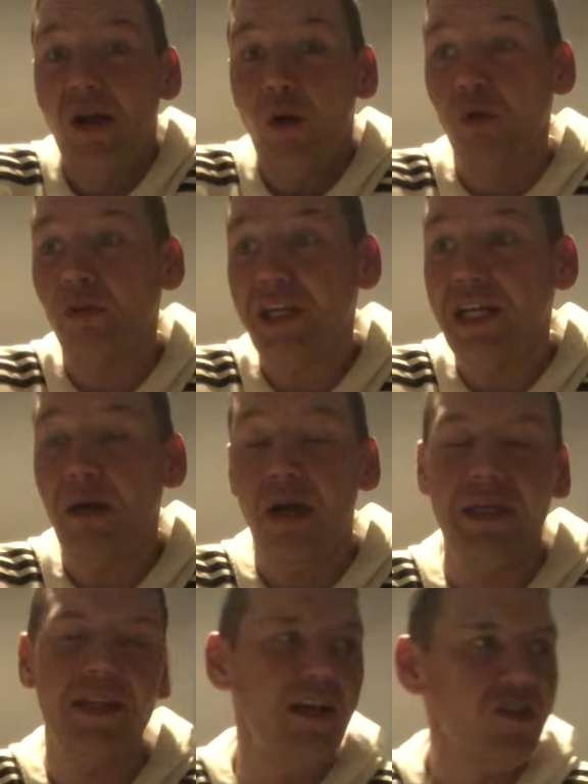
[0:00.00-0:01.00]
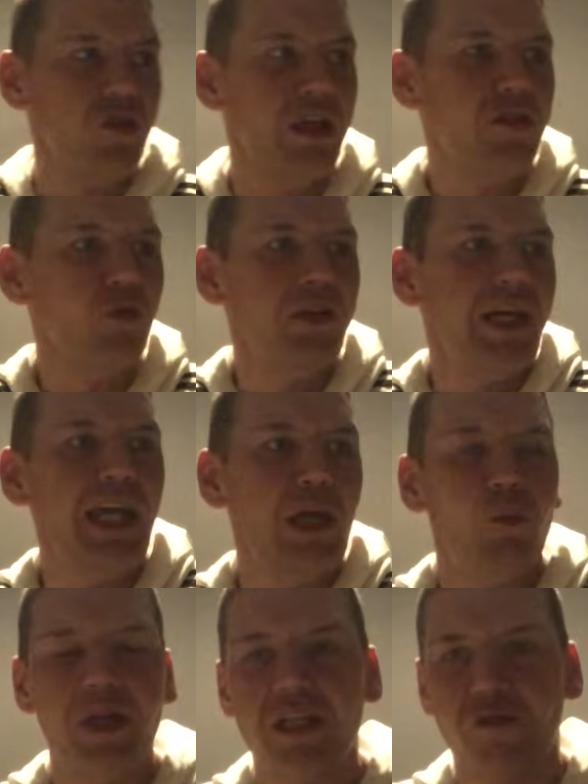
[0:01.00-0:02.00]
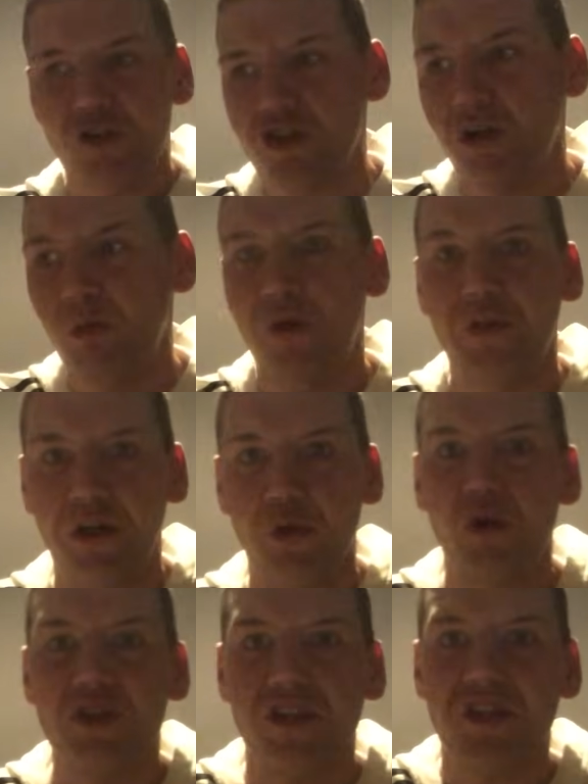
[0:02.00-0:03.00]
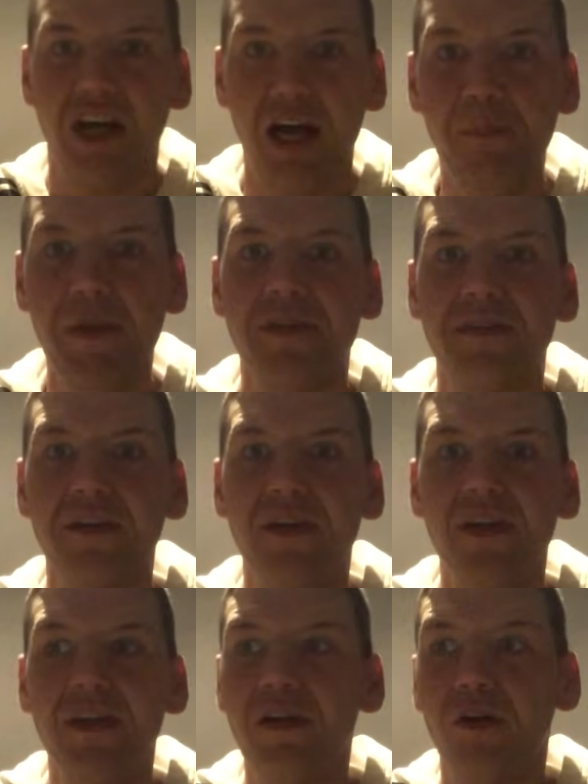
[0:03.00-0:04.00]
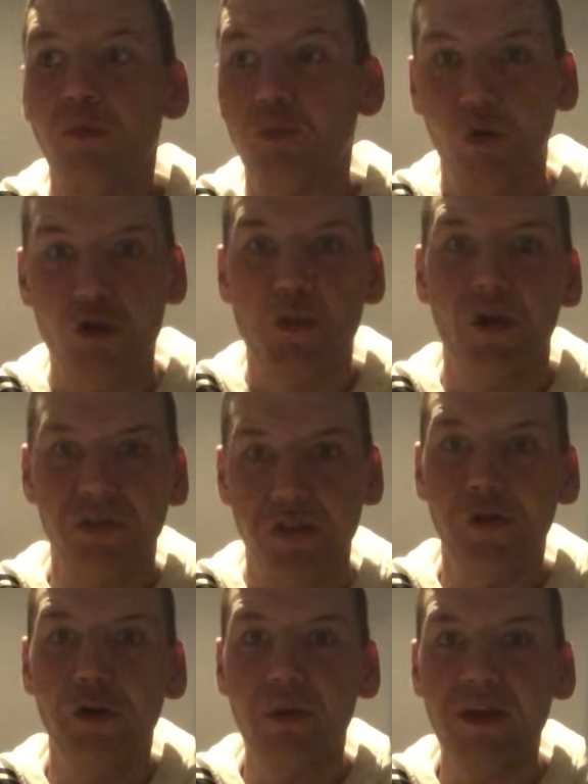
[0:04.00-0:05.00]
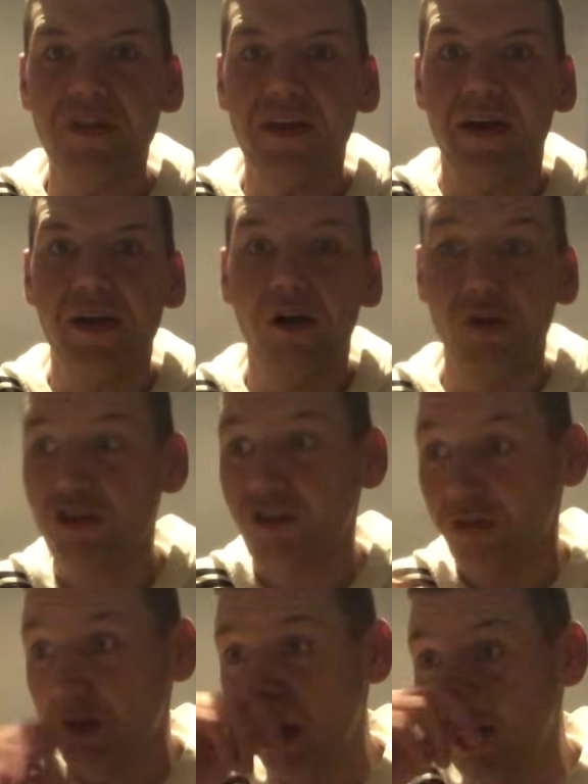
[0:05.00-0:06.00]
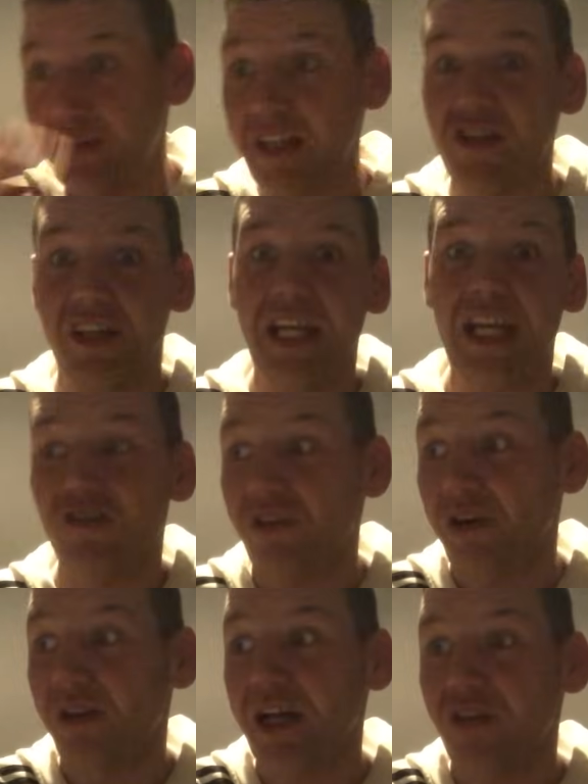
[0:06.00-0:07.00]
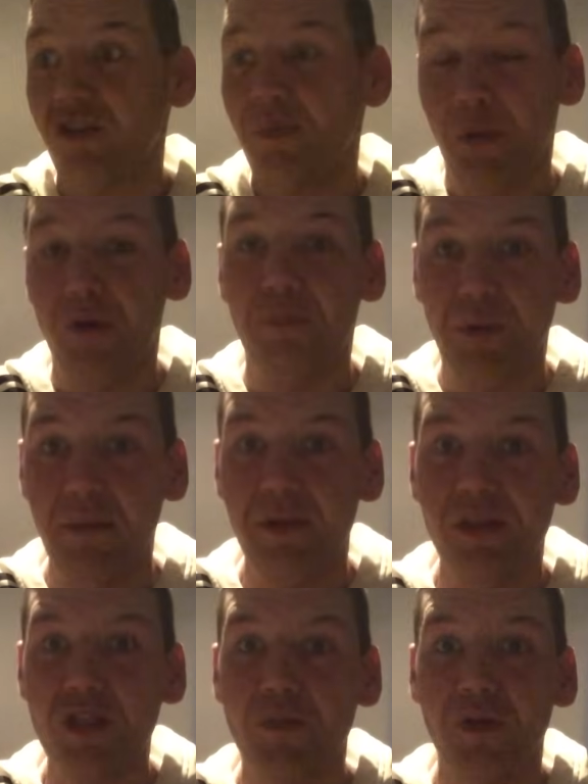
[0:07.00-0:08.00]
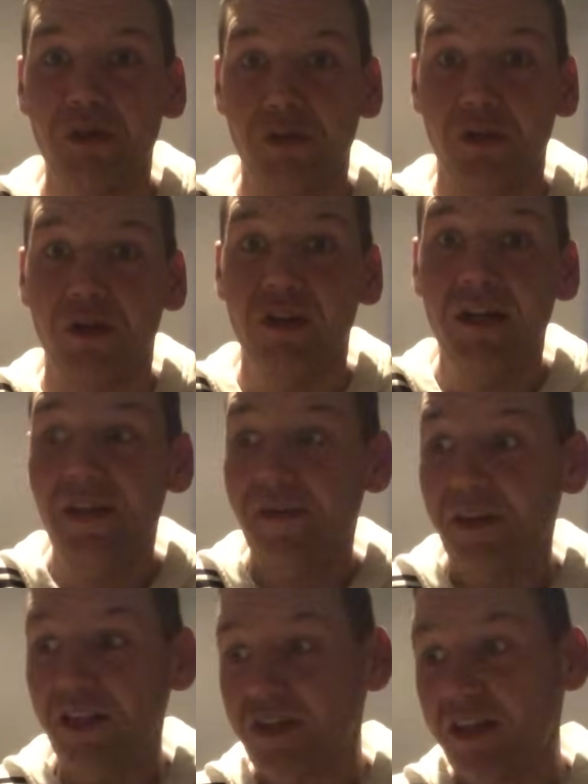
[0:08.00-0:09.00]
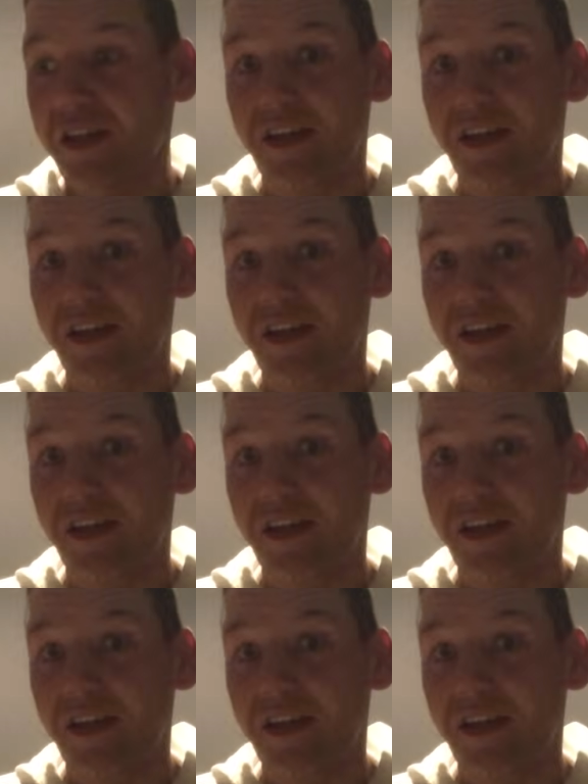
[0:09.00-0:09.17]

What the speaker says: only it's only 8 weeks for someone that knows that's happened, or knows what to do with it, or they've got a decent agent that will actually put the payment dispute through. It's